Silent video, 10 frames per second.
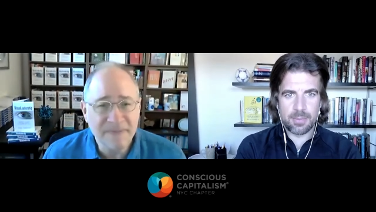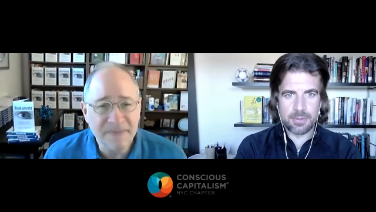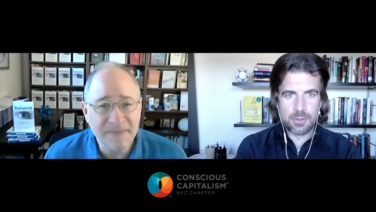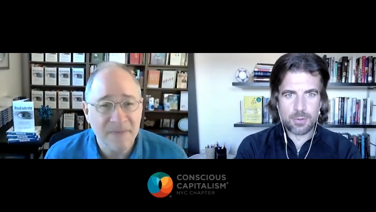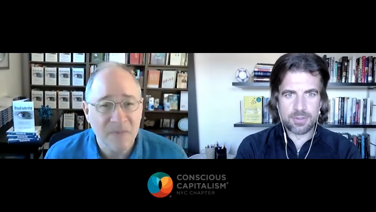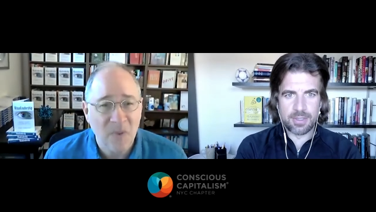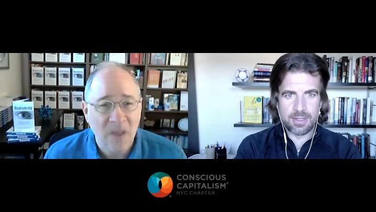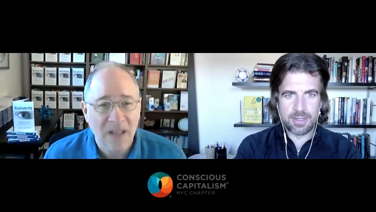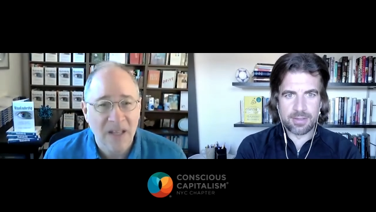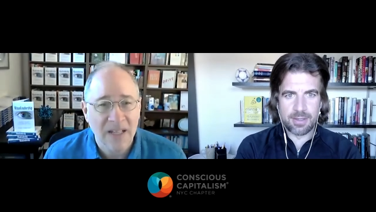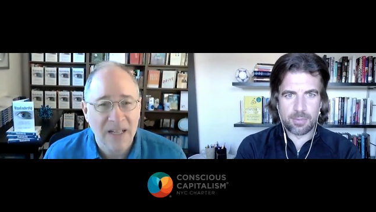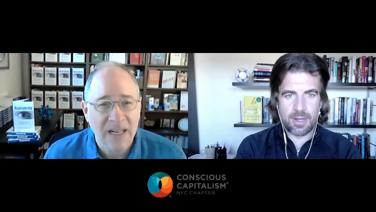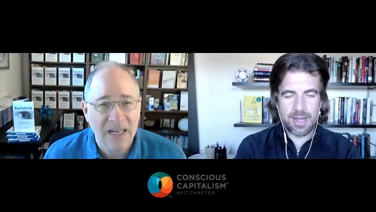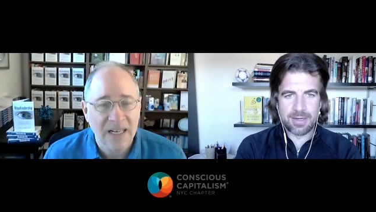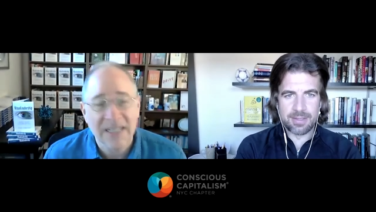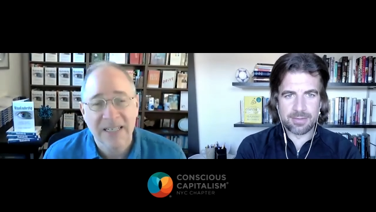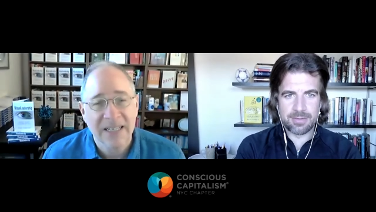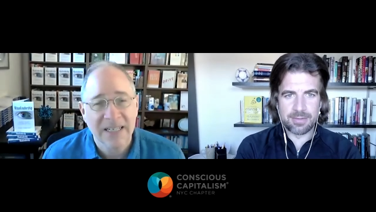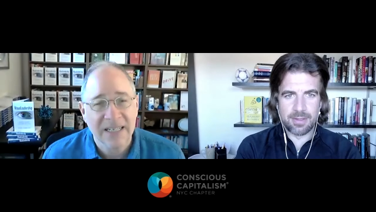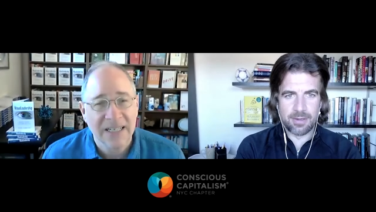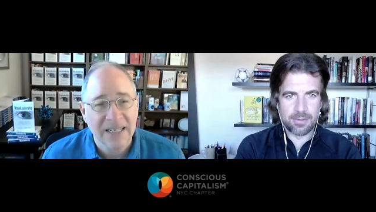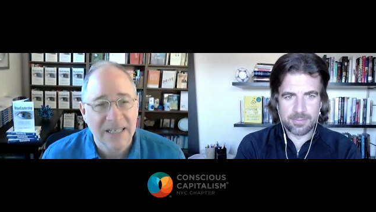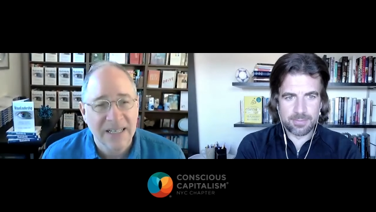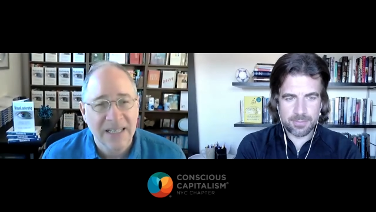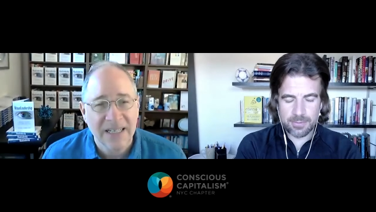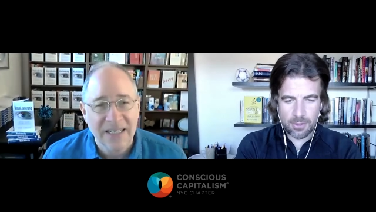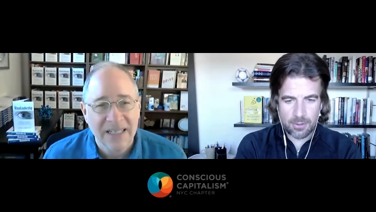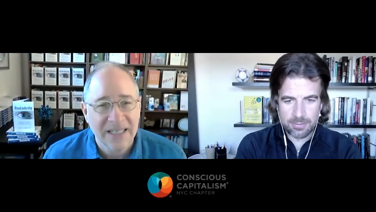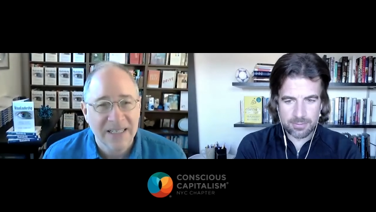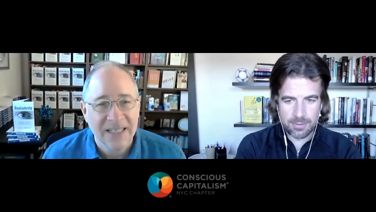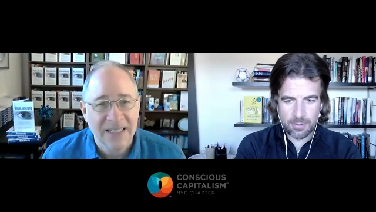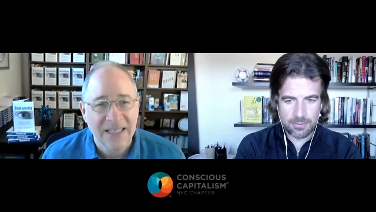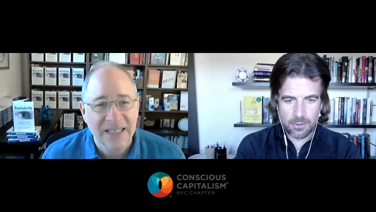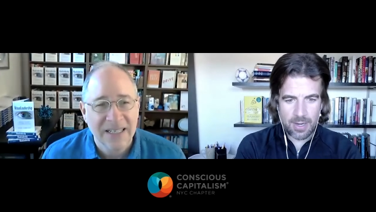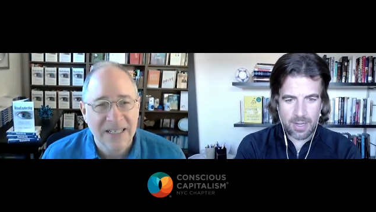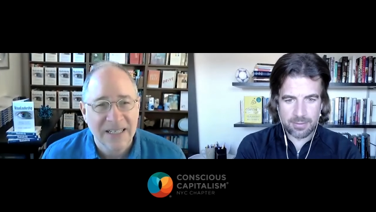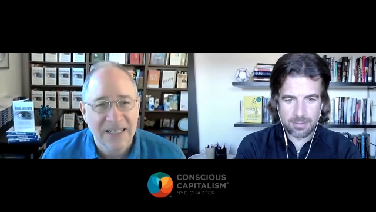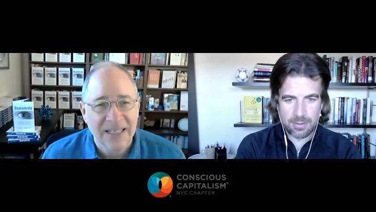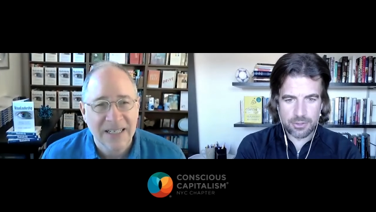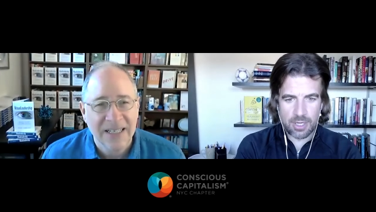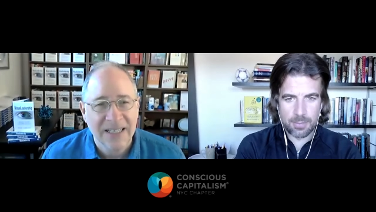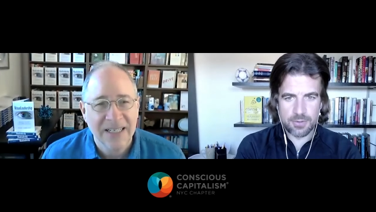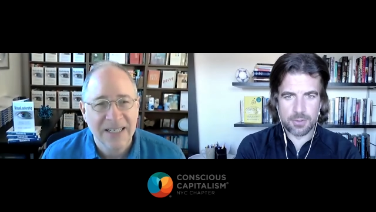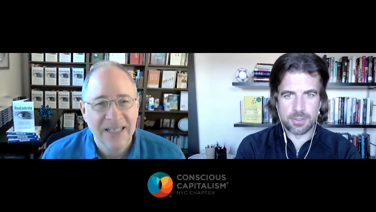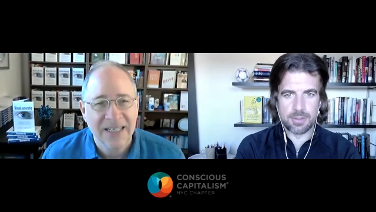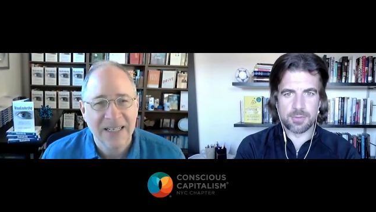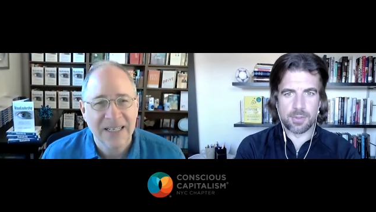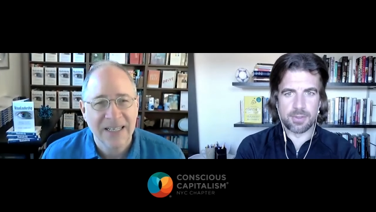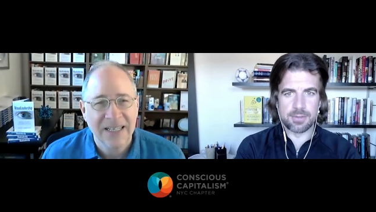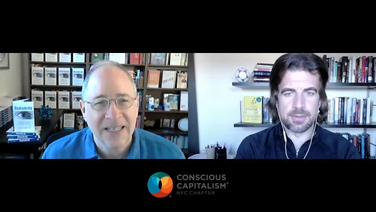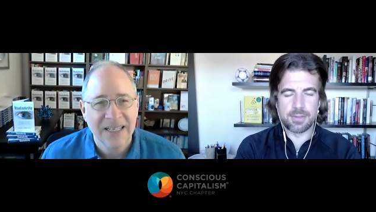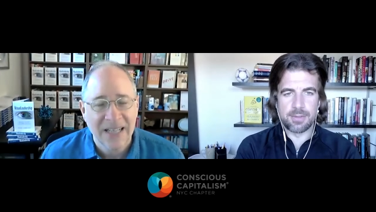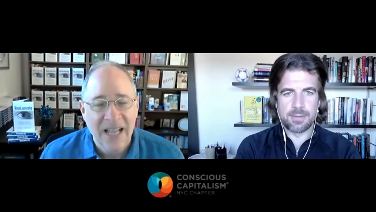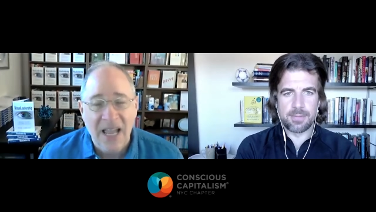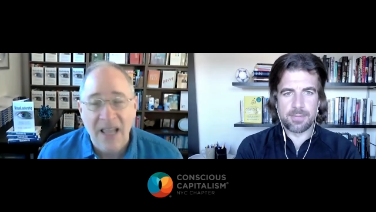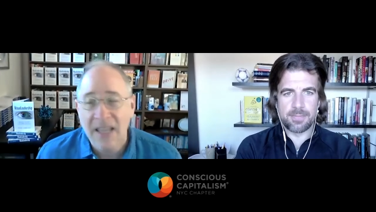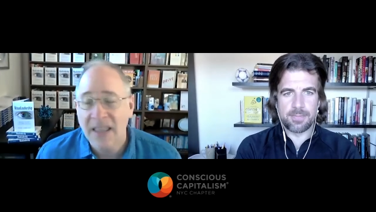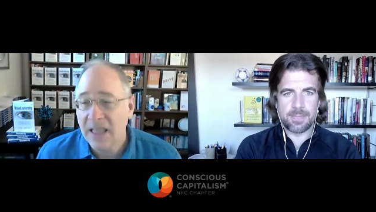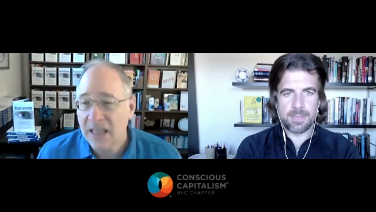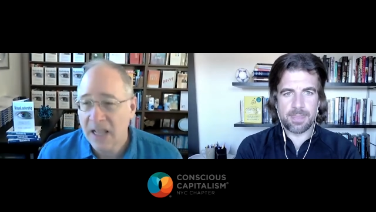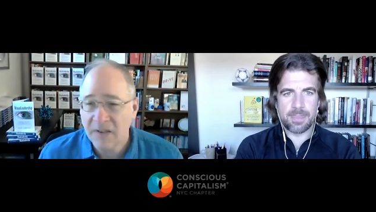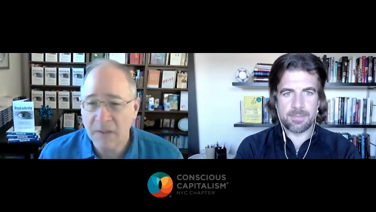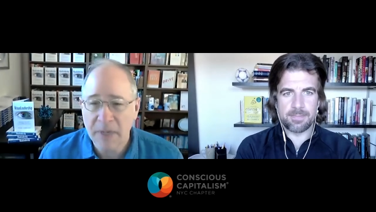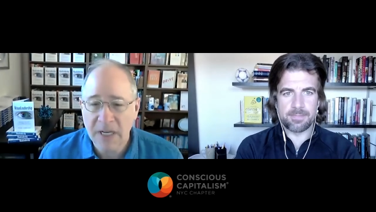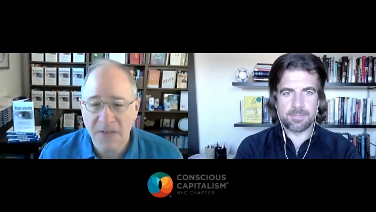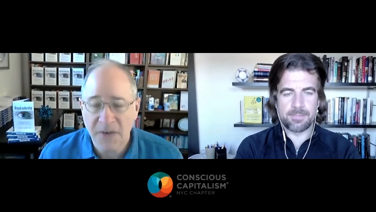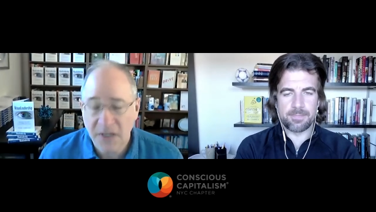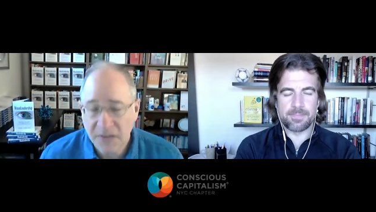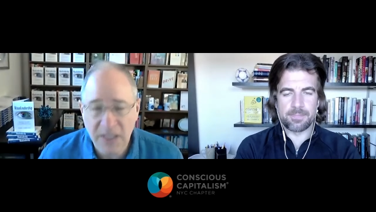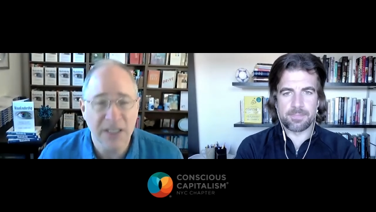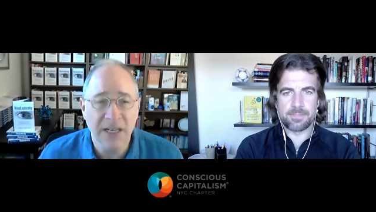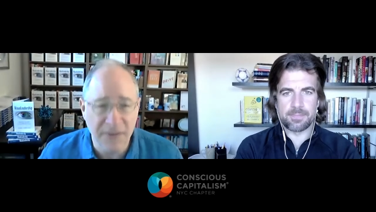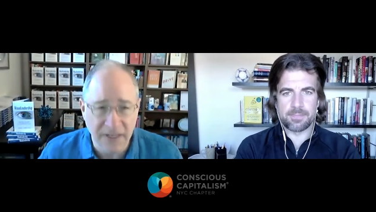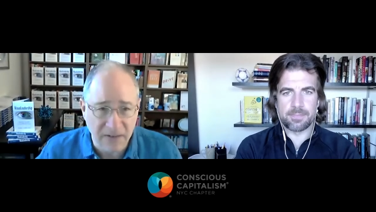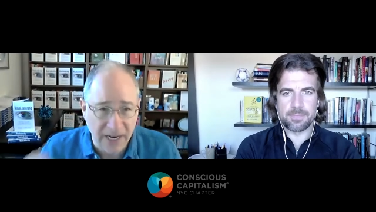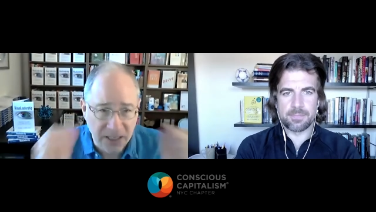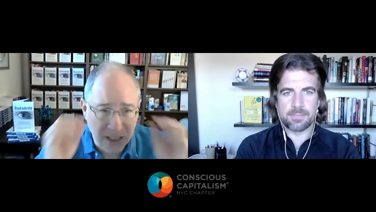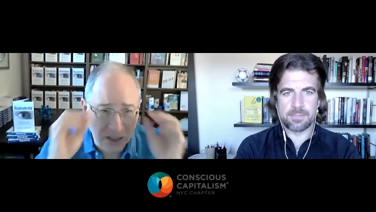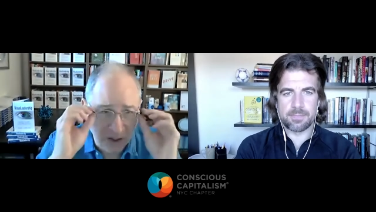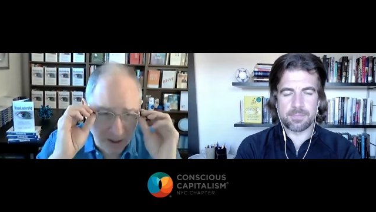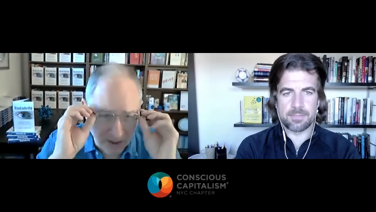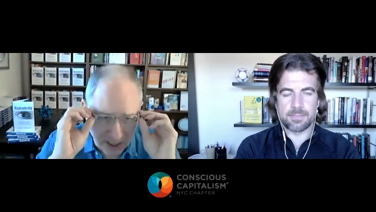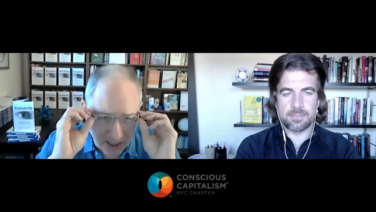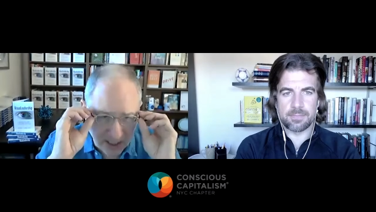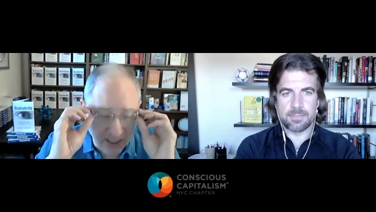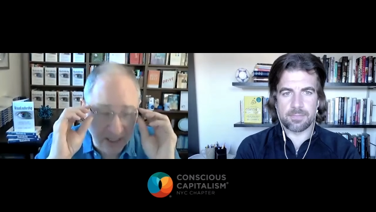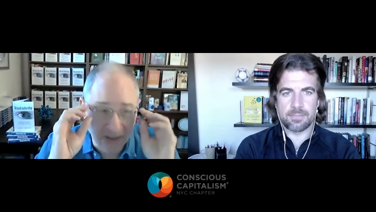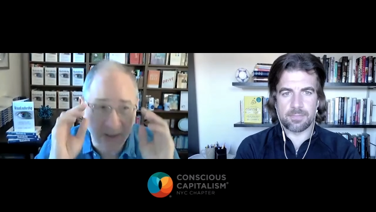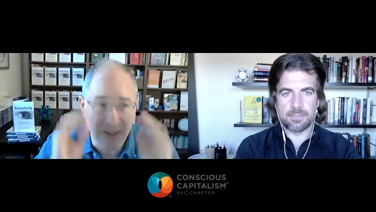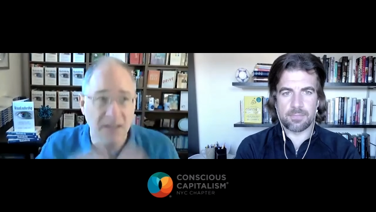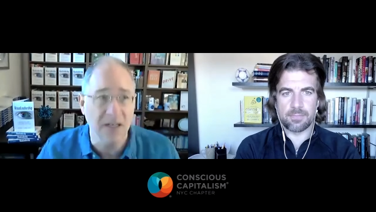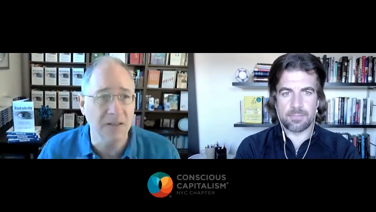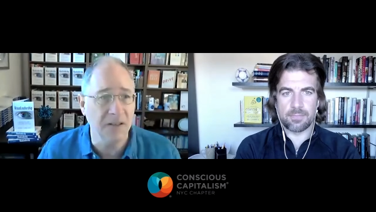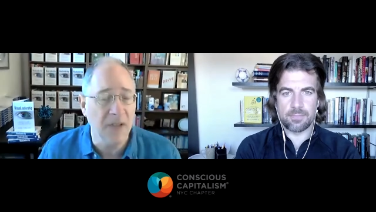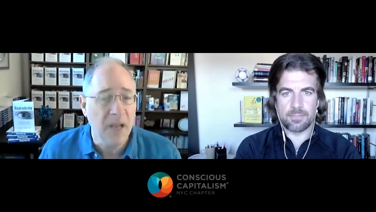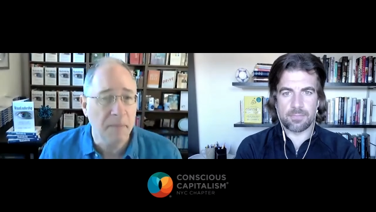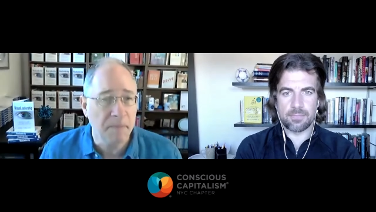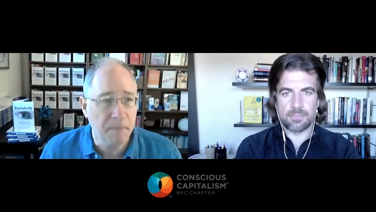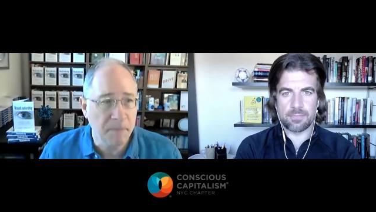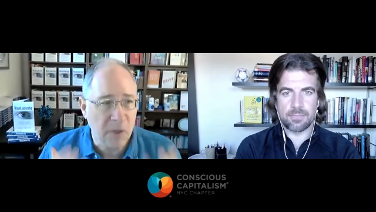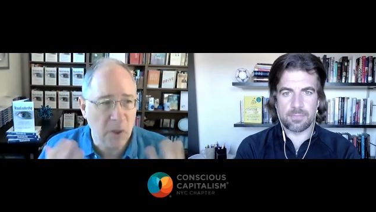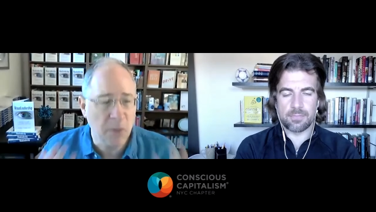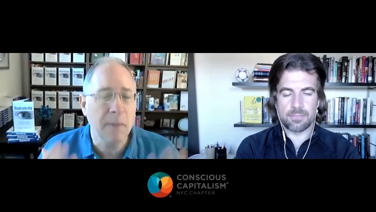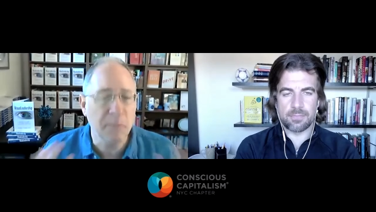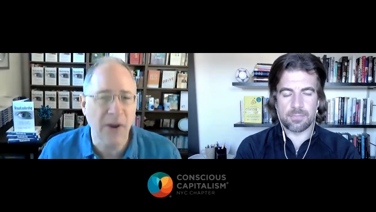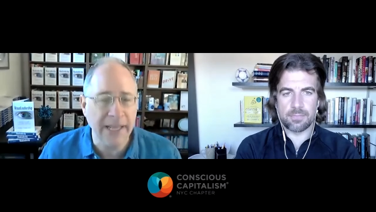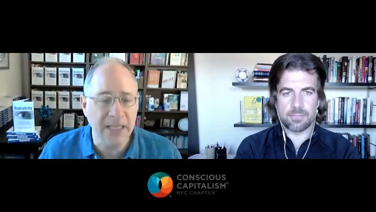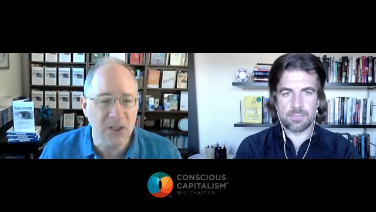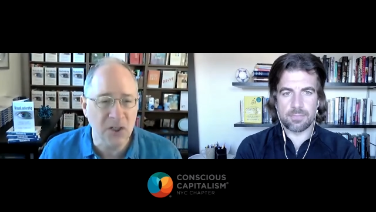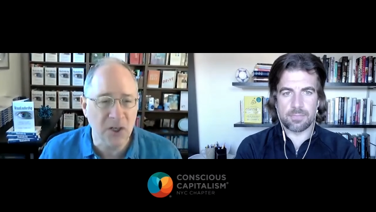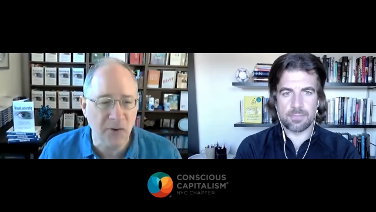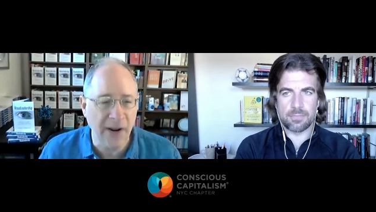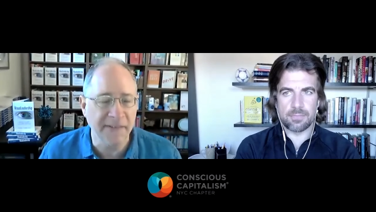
Speaker 1: using it and applying it to their current, you know, undergrad and, and job searching experience?
Speaker 2: Yeah, they love it because first of all, it's different, right? So just in, in terms of the human brain craves